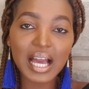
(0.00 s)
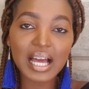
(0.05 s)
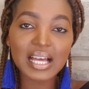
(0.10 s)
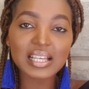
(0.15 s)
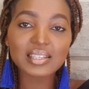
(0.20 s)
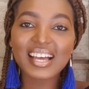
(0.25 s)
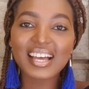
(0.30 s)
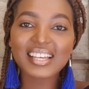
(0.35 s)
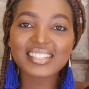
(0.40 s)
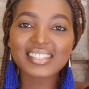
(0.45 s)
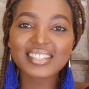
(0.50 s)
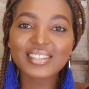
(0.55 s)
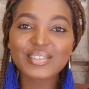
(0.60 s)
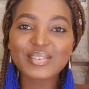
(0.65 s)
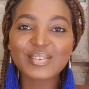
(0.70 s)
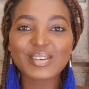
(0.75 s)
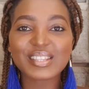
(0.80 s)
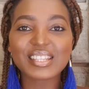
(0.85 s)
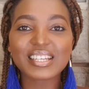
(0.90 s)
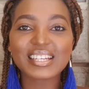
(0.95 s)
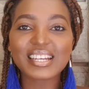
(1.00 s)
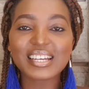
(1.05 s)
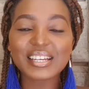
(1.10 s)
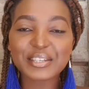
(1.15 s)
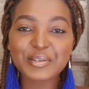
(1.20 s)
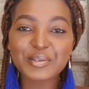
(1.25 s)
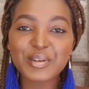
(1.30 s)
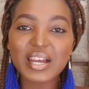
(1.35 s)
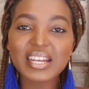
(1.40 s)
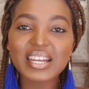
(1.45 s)
Yeah, see you on the
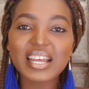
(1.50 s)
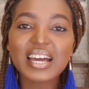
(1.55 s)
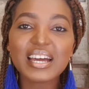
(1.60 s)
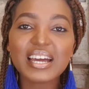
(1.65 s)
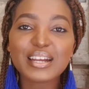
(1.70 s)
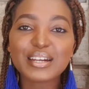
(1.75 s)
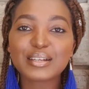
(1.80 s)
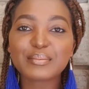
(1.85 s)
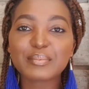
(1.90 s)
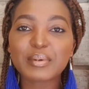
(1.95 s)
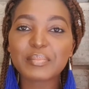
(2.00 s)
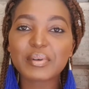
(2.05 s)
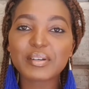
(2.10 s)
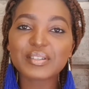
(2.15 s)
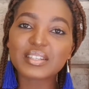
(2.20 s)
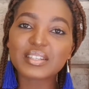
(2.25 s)
next one. Remember to